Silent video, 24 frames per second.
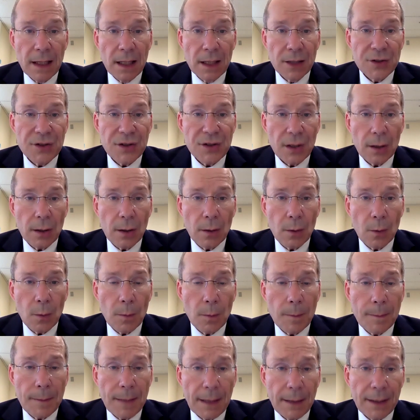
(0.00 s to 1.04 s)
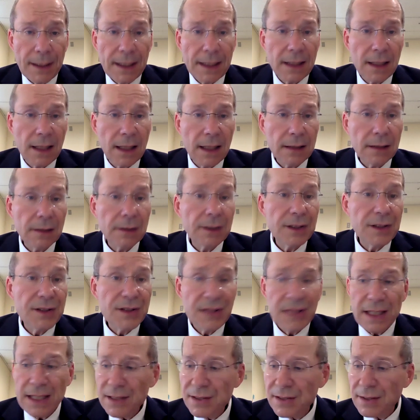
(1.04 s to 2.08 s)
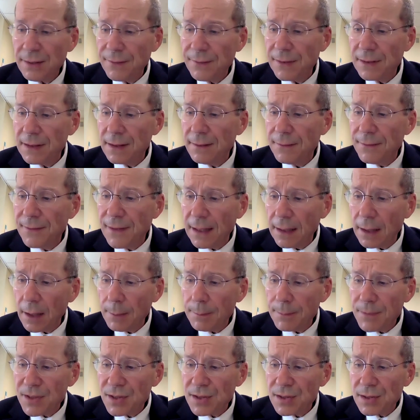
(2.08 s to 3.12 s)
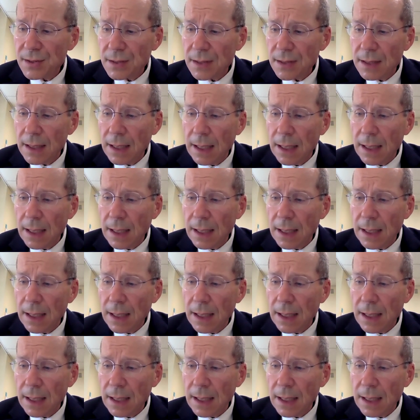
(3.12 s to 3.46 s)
So, periodontal disease, if it develops,